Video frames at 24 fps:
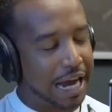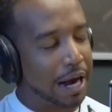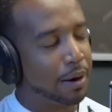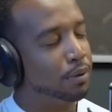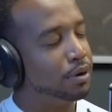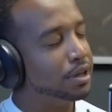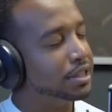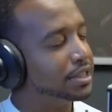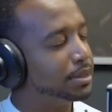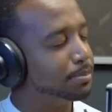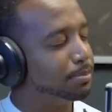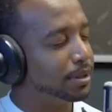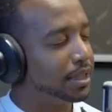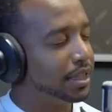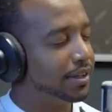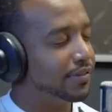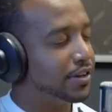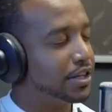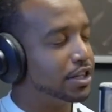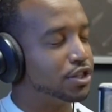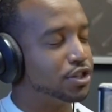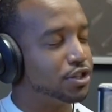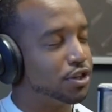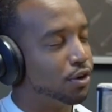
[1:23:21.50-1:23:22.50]
I wanted to believe
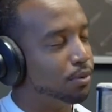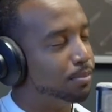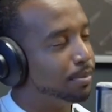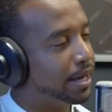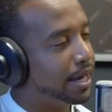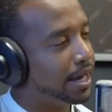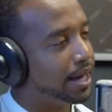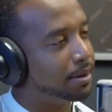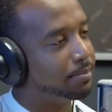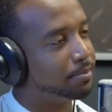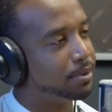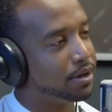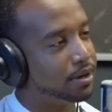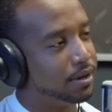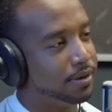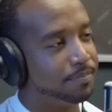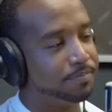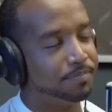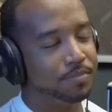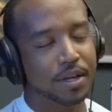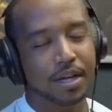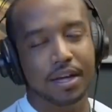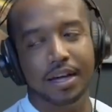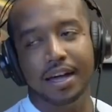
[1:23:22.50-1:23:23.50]
it so bad, bro.
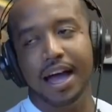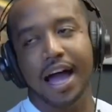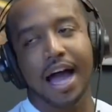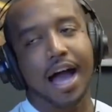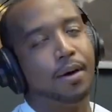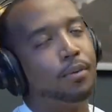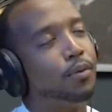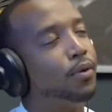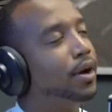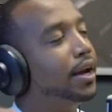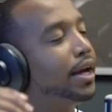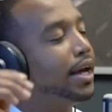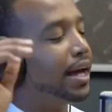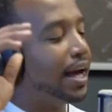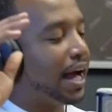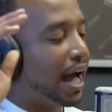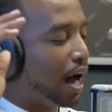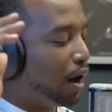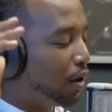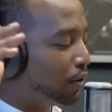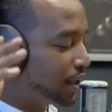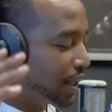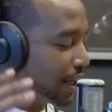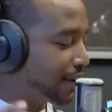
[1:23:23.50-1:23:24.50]
Yeah. I want.
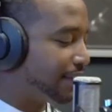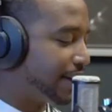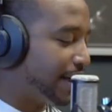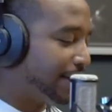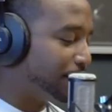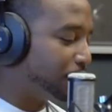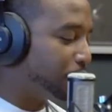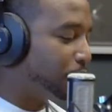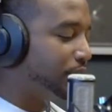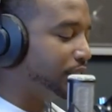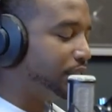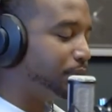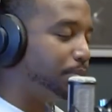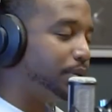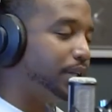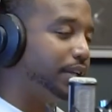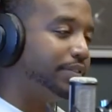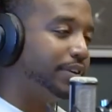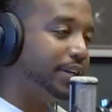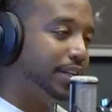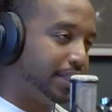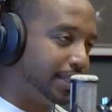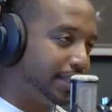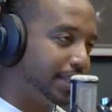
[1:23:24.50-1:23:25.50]
I don't think I've ever wanted to
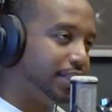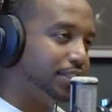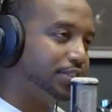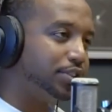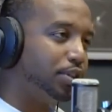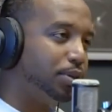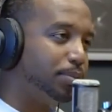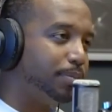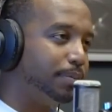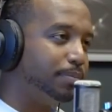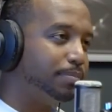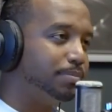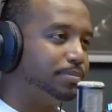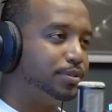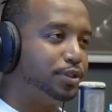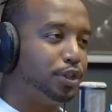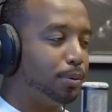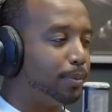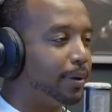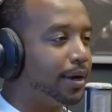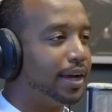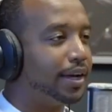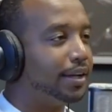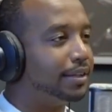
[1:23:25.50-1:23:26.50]
believe anything so
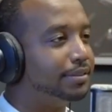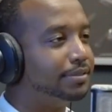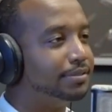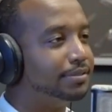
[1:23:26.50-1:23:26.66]
so bad.